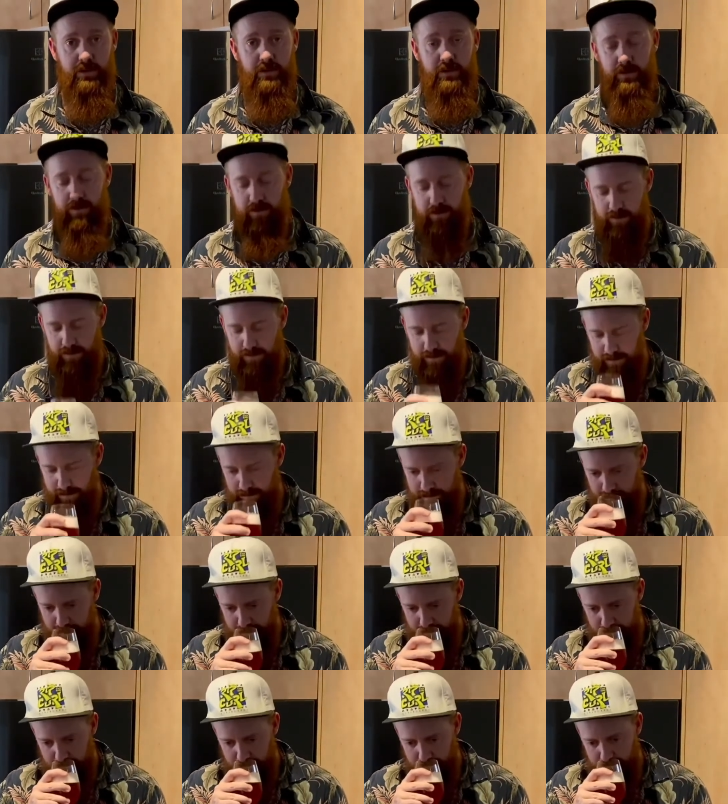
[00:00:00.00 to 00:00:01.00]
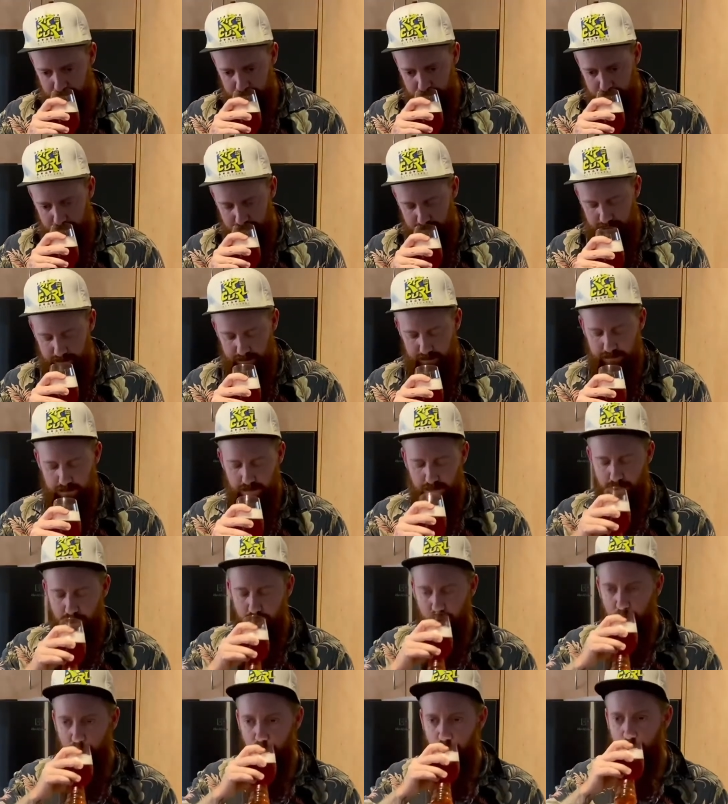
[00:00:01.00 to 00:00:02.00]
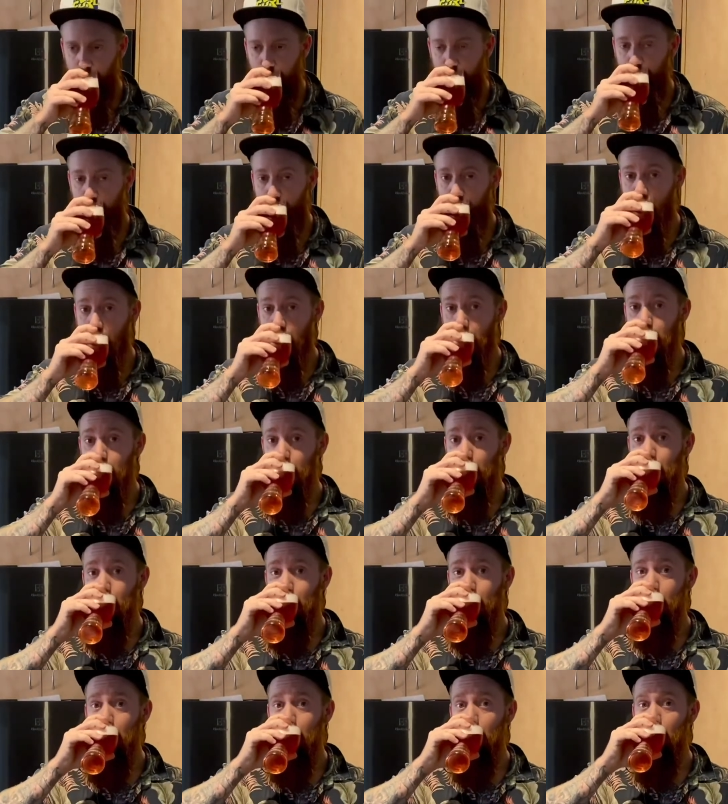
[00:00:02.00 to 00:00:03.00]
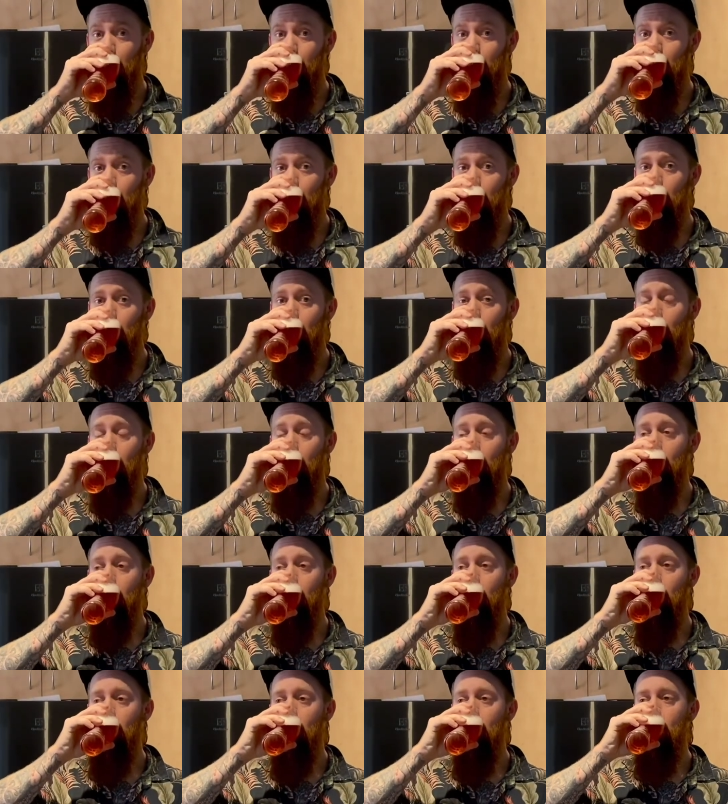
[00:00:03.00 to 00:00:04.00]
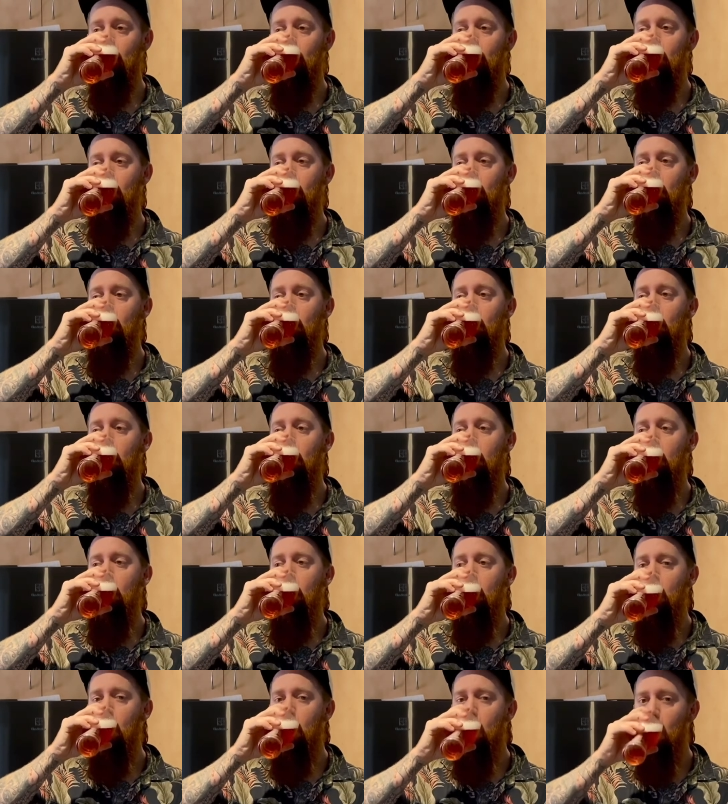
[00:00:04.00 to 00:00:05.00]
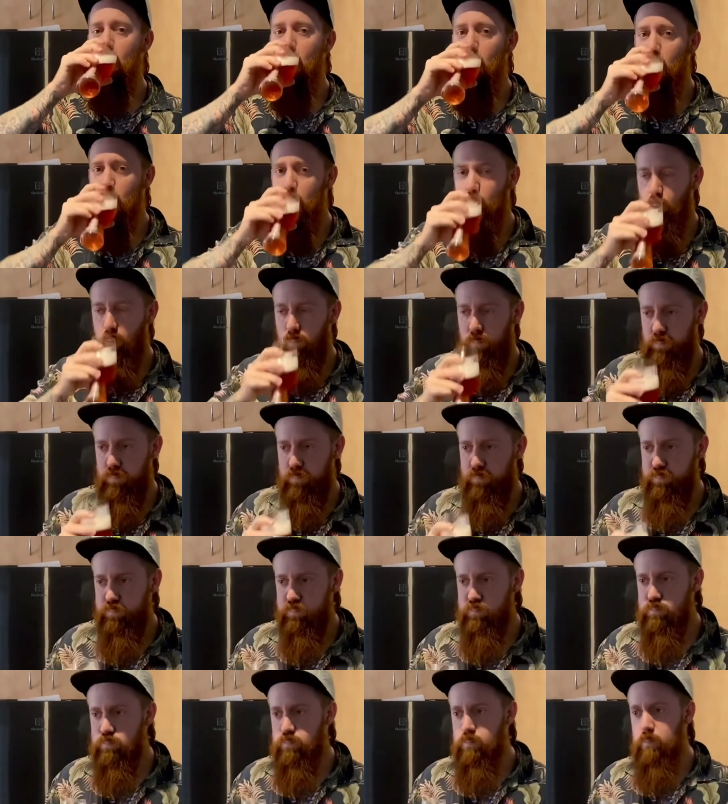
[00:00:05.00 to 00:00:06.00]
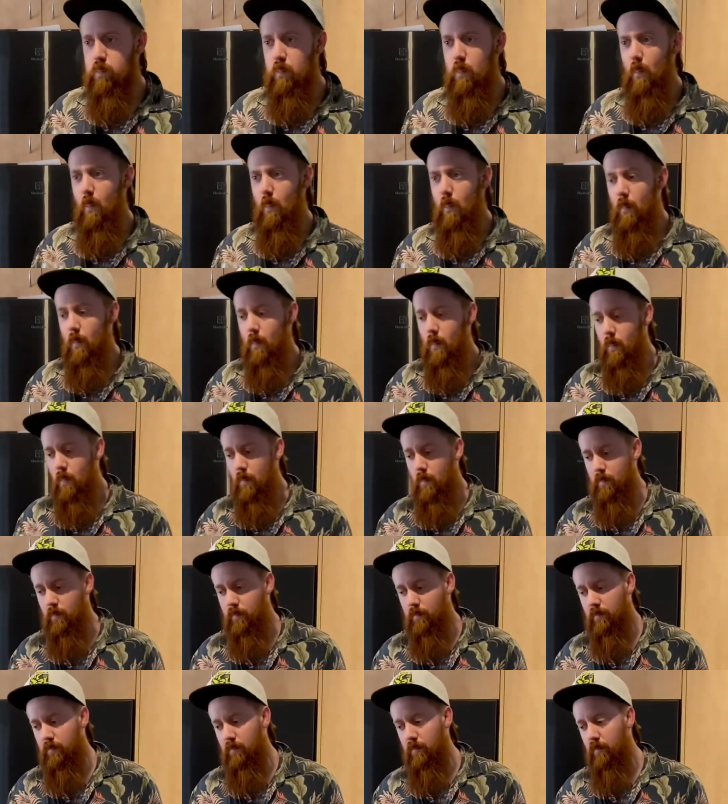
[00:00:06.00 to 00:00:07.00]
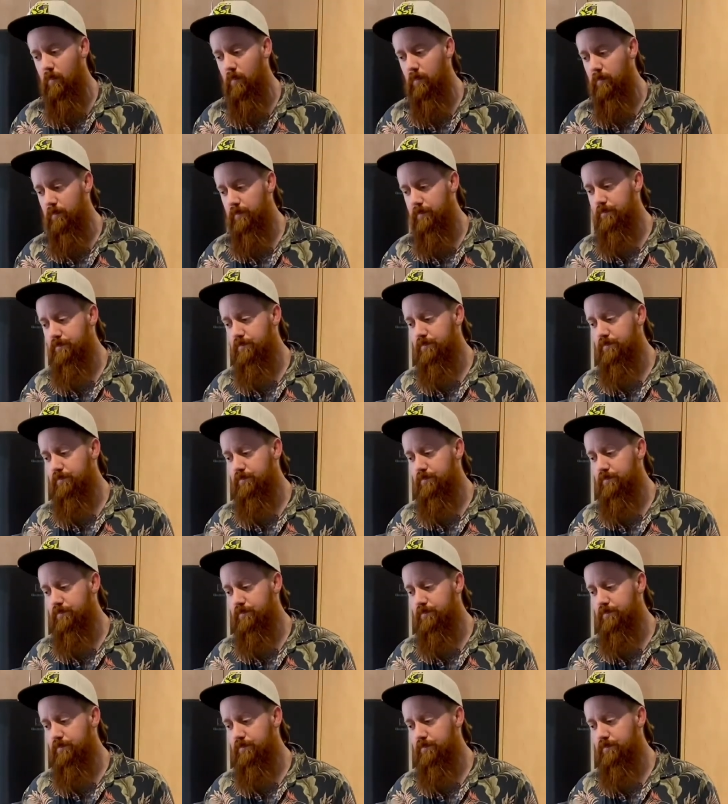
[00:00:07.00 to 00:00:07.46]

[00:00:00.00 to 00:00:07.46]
(no one is talking)